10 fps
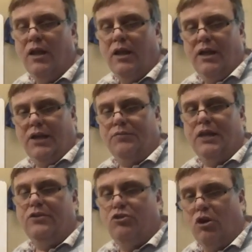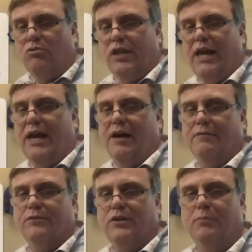If they don't have
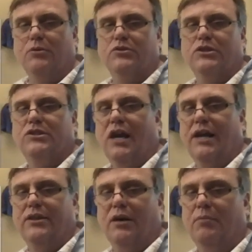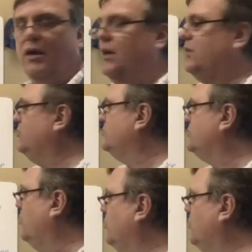labels inside them, they're start